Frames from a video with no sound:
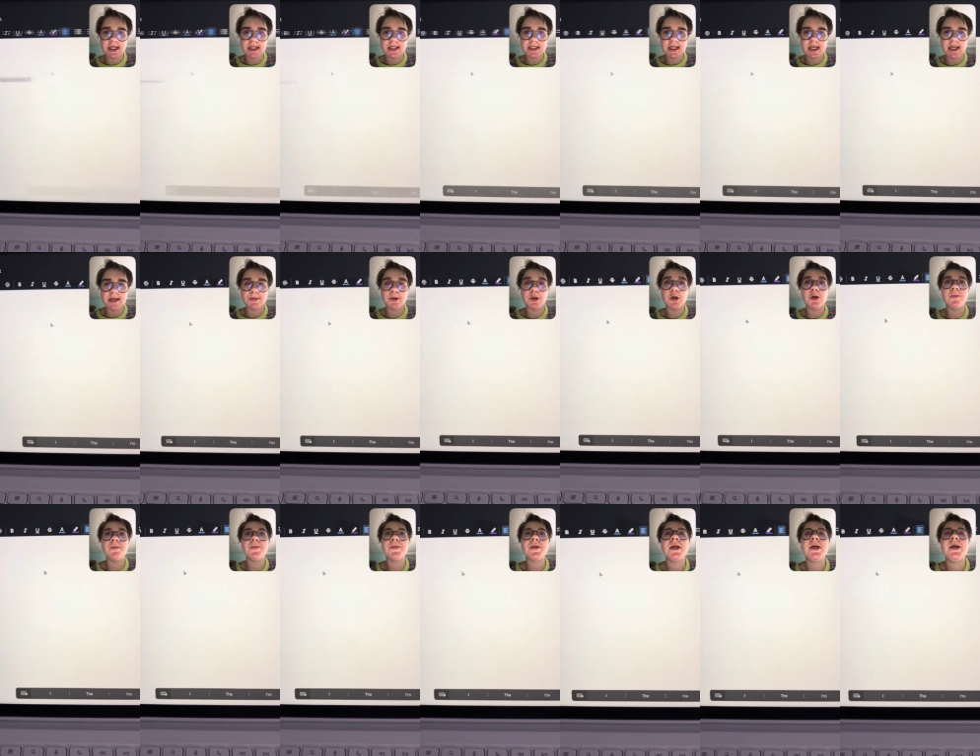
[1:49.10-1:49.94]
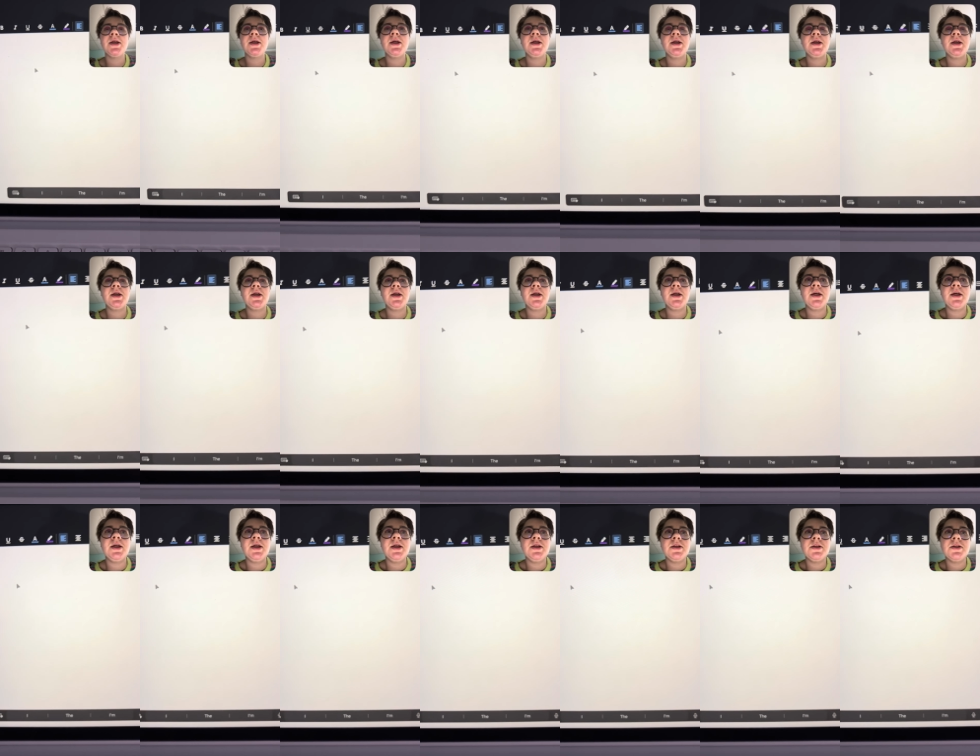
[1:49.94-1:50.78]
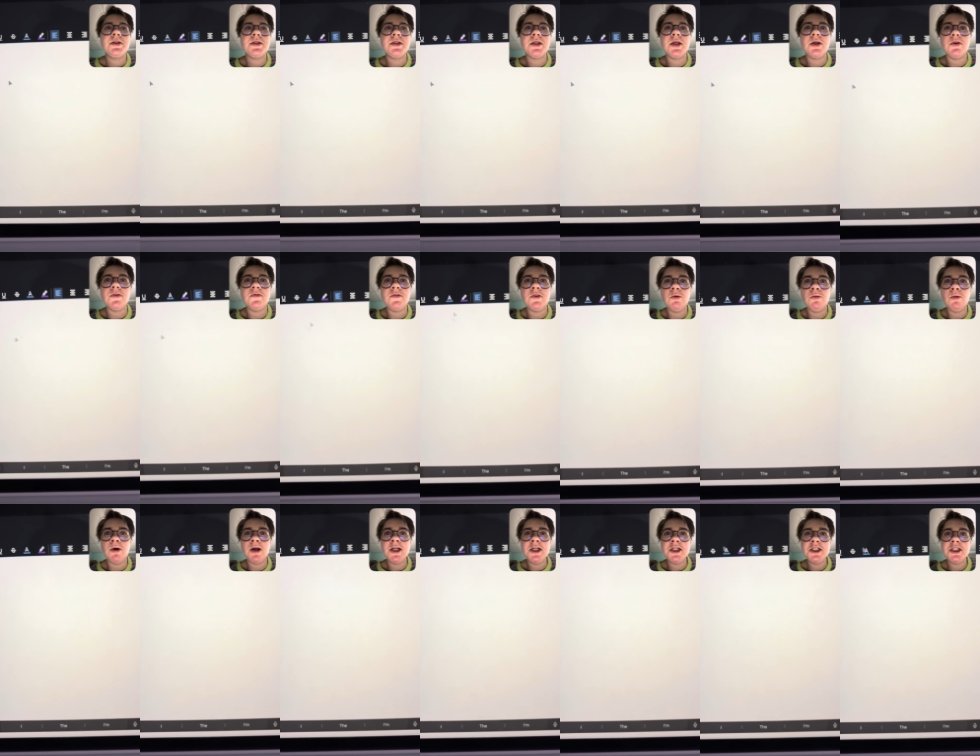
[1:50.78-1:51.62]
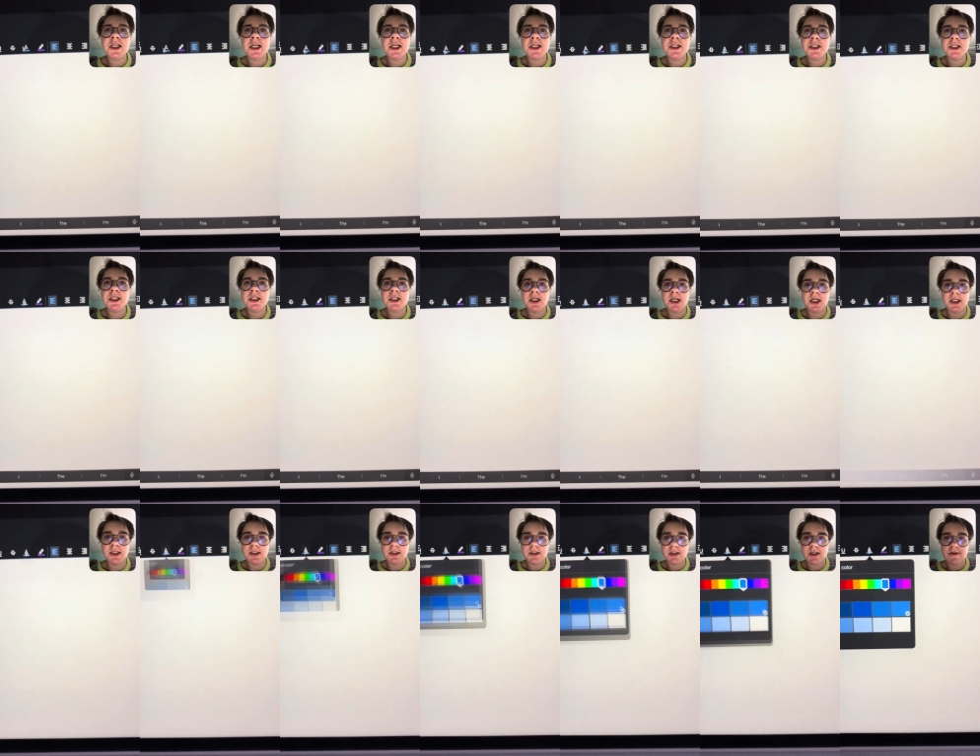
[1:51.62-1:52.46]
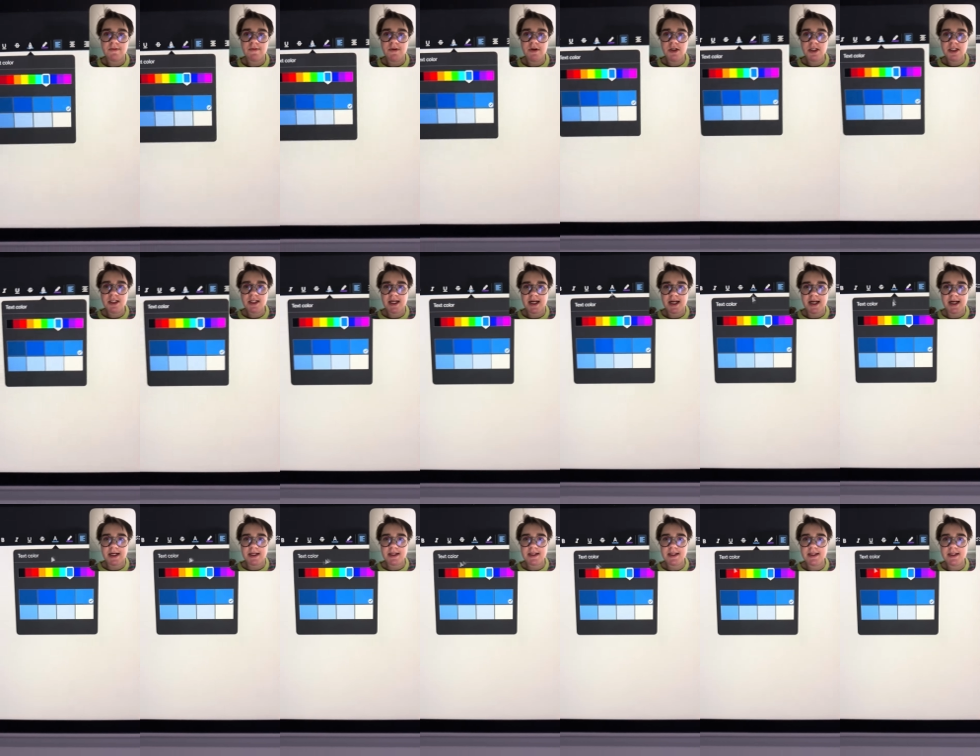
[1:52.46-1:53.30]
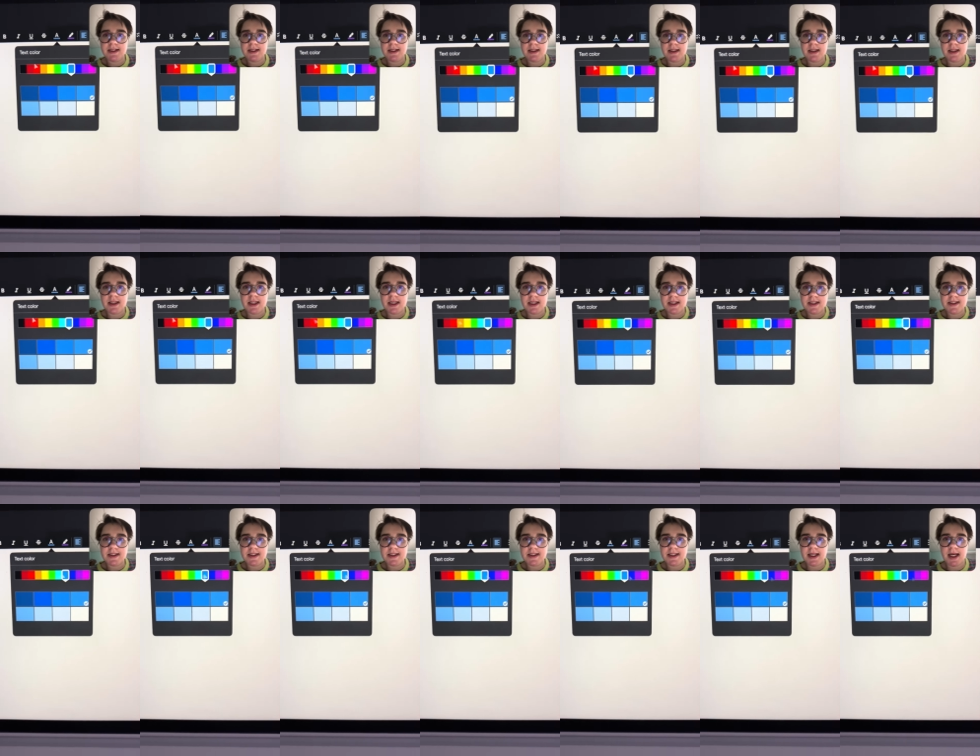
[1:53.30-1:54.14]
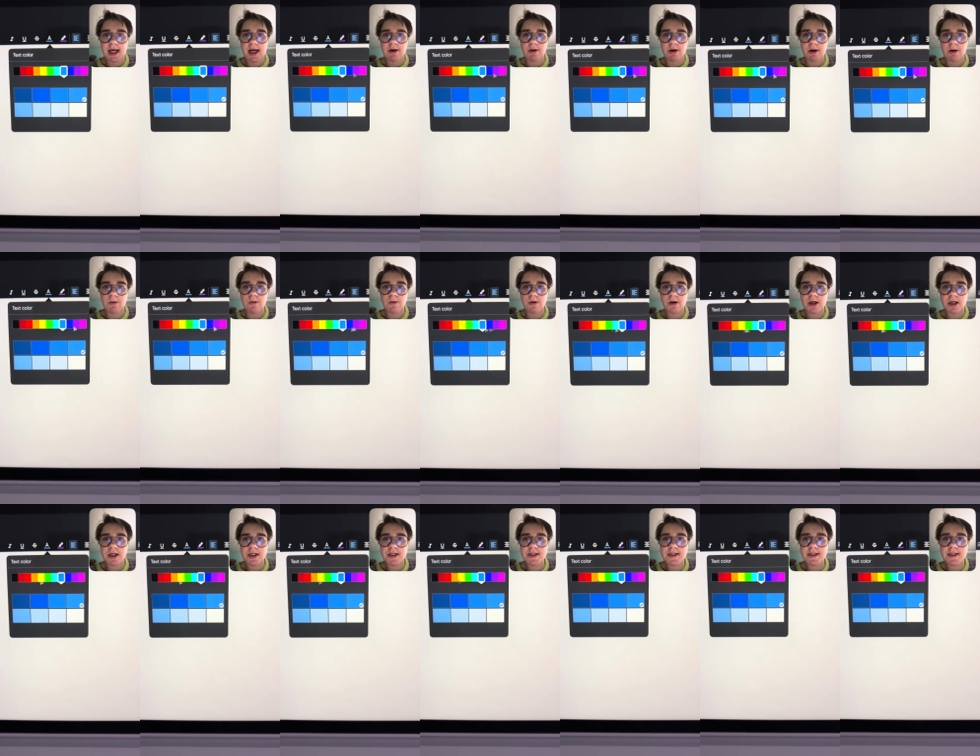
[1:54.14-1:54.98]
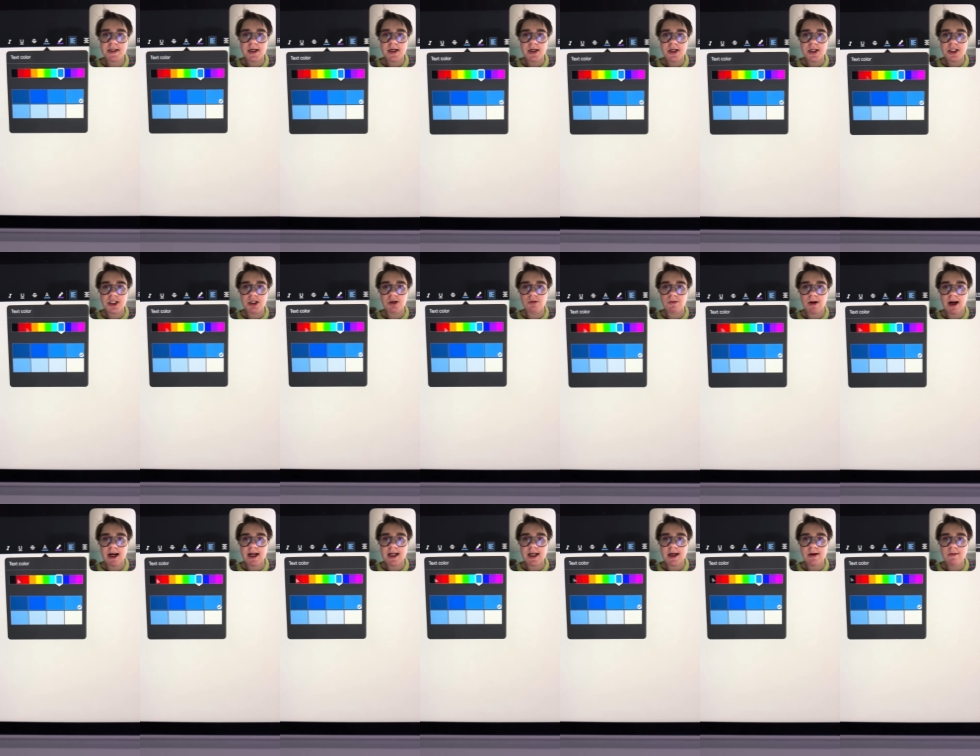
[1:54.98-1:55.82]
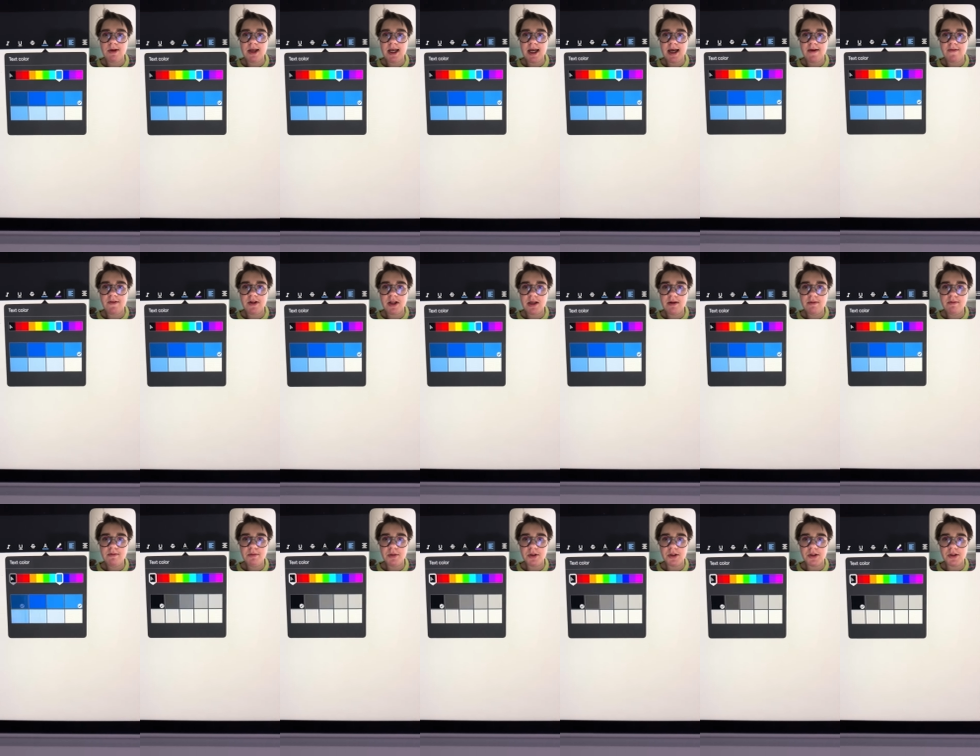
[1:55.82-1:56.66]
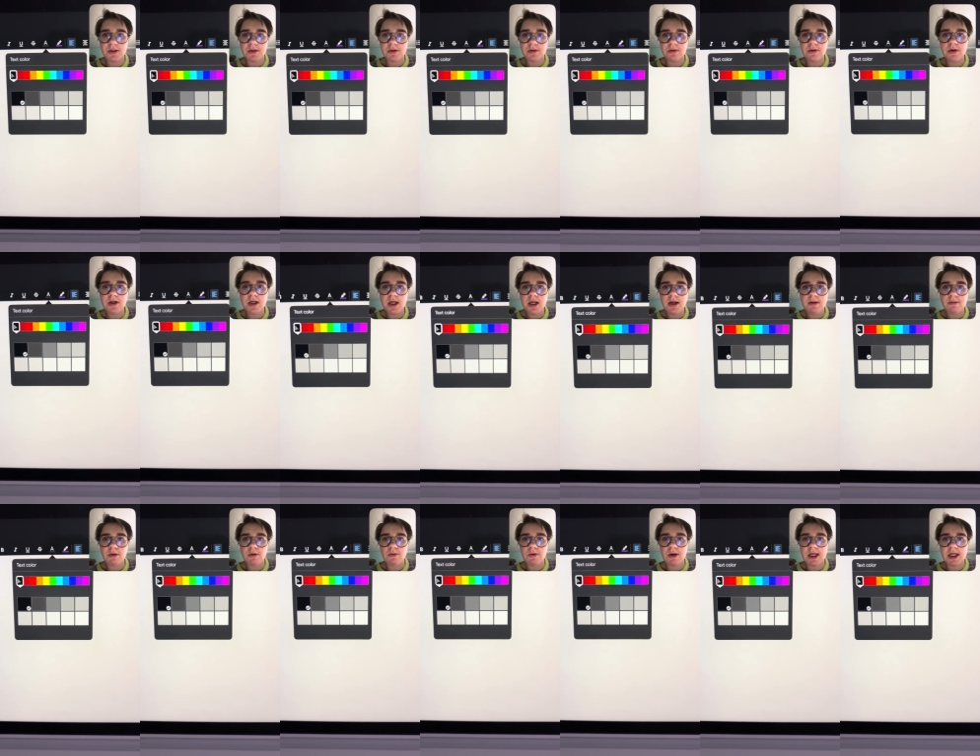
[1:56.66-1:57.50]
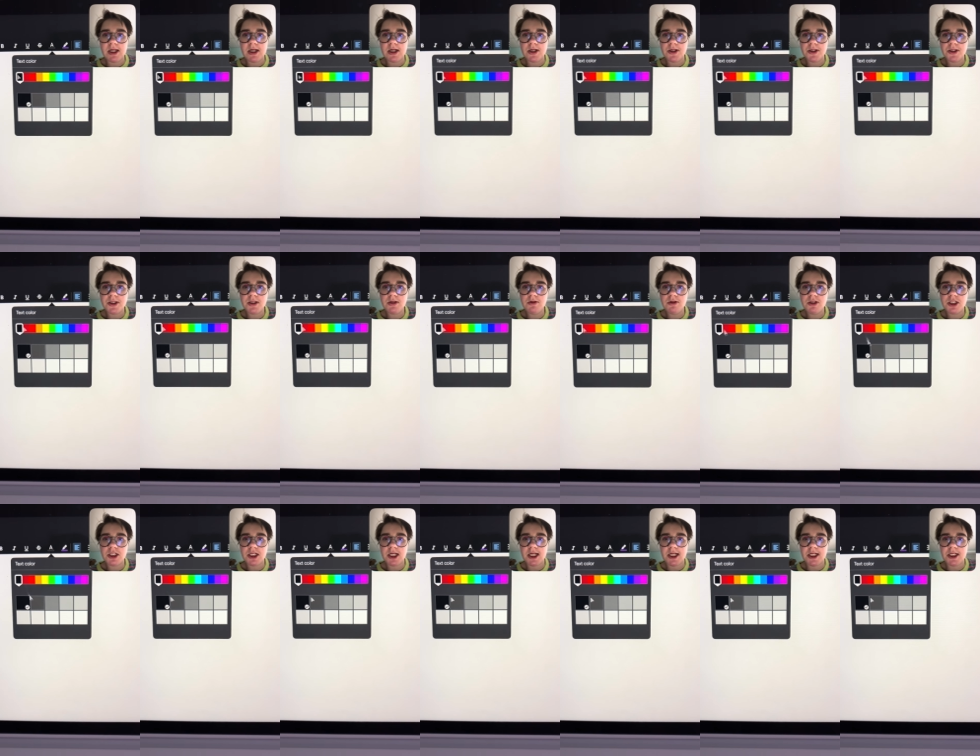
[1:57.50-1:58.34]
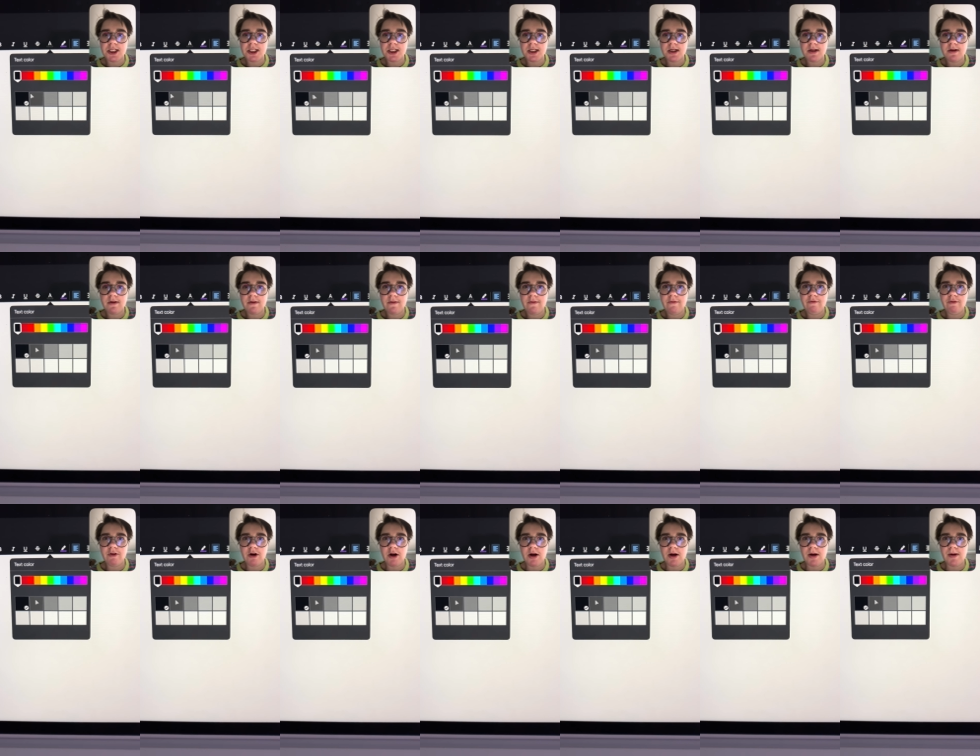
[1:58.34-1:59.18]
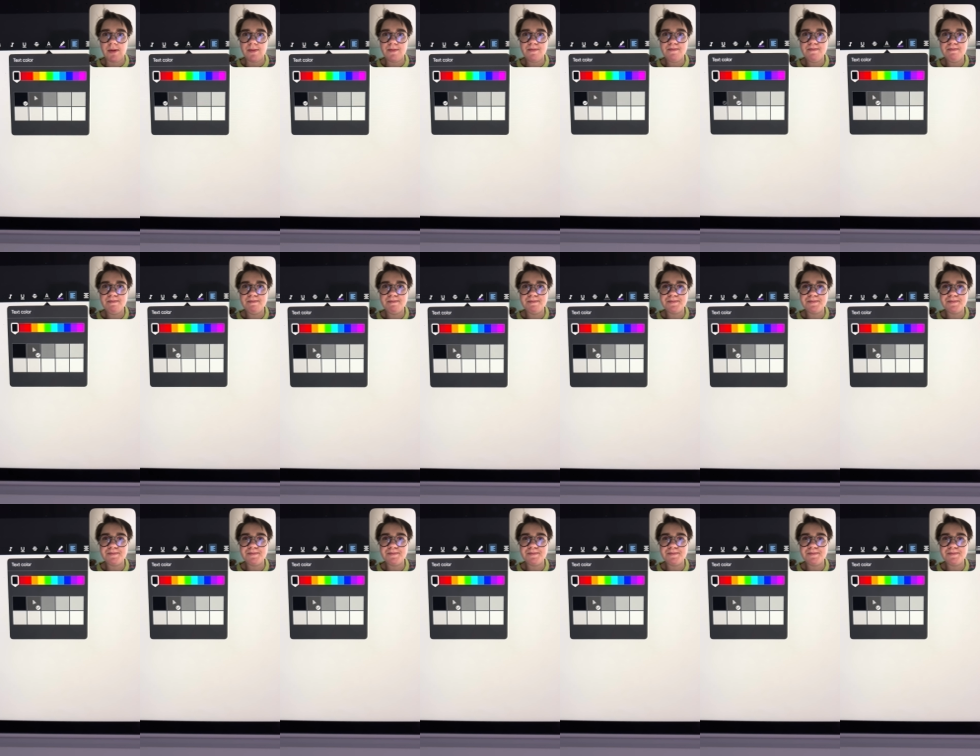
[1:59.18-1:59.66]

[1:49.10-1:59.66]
table. So if you want to change the color of your text, this is how it works. So right now we have it in blue, but we can also change it from